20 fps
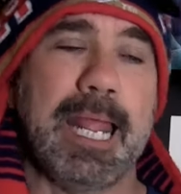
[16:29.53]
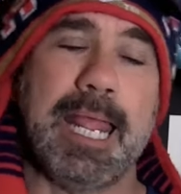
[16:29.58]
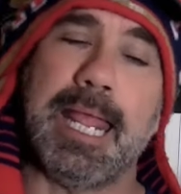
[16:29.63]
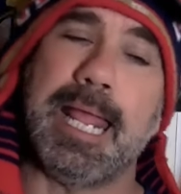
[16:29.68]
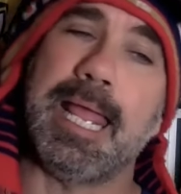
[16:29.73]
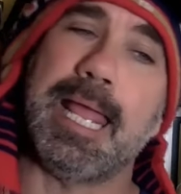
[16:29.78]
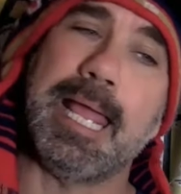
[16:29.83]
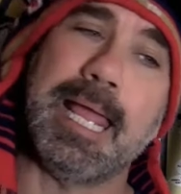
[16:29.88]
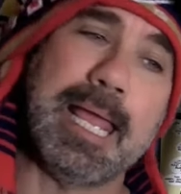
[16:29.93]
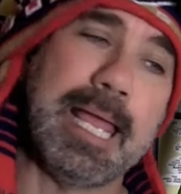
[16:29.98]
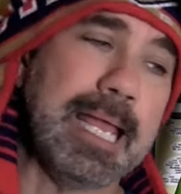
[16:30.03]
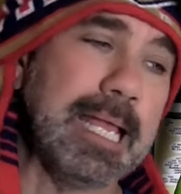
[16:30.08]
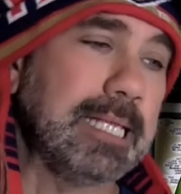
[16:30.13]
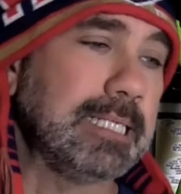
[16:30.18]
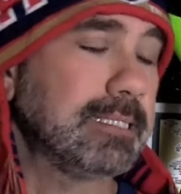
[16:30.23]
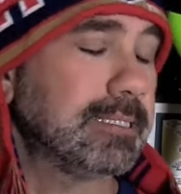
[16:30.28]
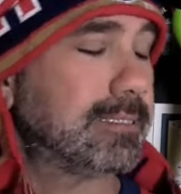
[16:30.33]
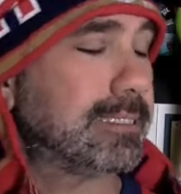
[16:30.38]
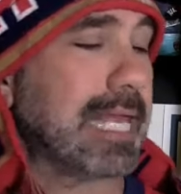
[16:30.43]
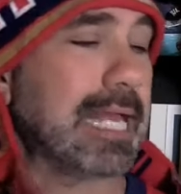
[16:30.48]

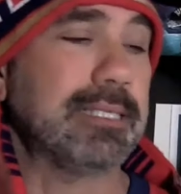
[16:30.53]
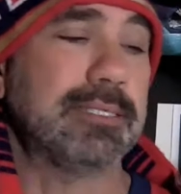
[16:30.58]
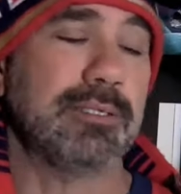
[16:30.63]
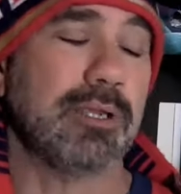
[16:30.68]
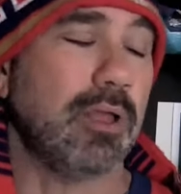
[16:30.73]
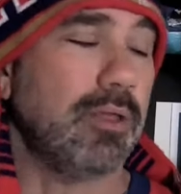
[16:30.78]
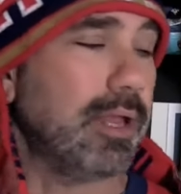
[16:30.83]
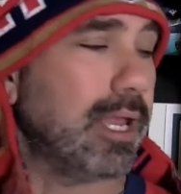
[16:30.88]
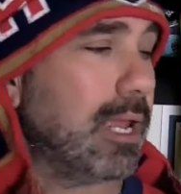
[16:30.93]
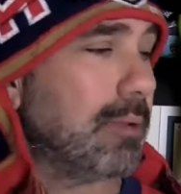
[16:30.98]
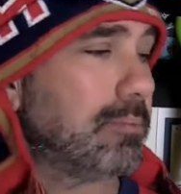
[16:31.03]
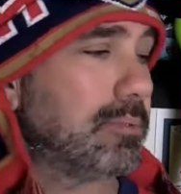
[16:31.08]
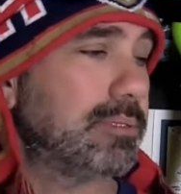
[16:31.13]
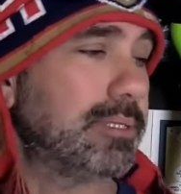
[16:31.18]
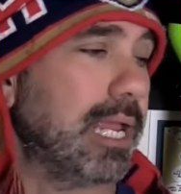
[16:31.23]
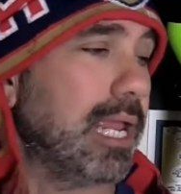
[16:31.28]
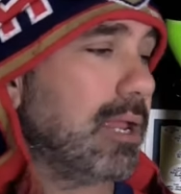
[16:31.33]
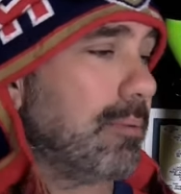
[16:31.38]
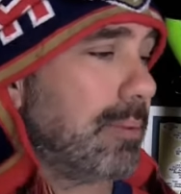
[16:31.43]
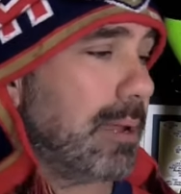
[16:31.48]
And that's all I have to
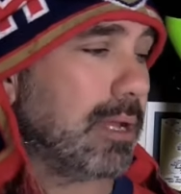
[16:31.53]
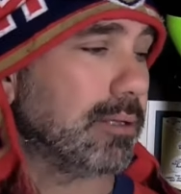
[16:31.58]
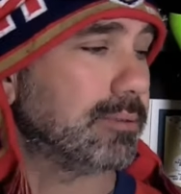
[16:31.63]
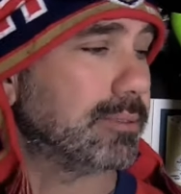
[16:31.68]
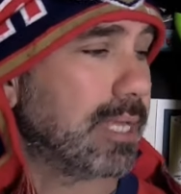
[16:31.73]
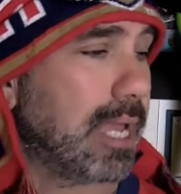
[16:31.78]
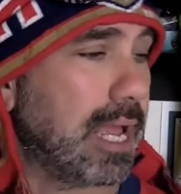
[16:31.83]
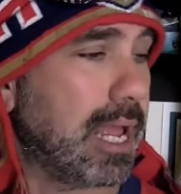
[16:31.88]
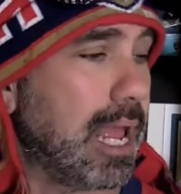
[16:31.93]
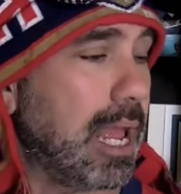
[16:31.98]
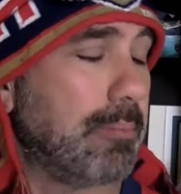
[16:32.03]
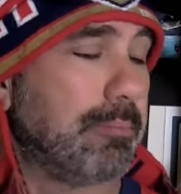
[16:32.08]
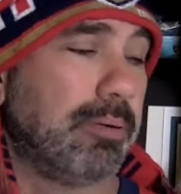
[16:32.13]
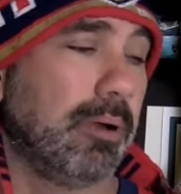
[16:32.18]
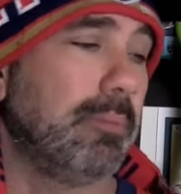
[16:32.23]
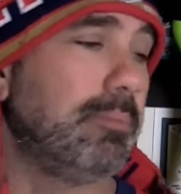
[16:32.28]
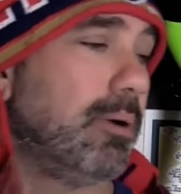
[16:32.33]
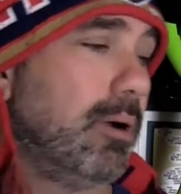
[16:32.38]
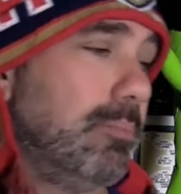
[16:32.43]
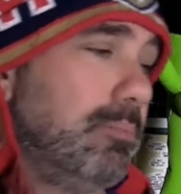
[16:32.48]
say about that. And
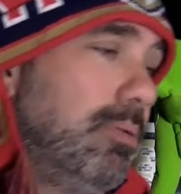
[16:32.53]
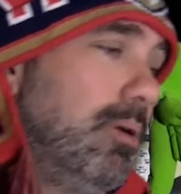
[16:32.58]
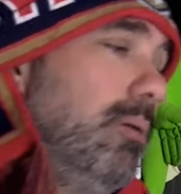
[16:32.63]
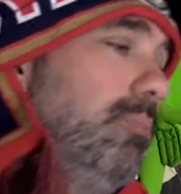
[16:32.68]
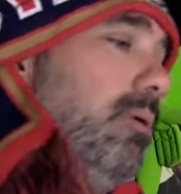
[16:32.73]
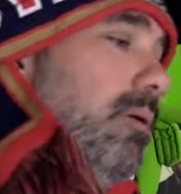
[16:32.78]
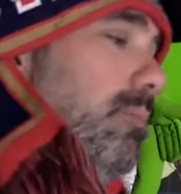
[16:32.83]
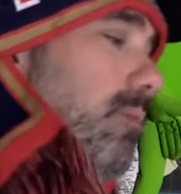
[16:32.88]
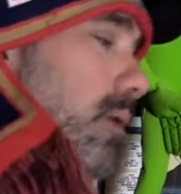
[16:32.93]
Bubba, Bubba,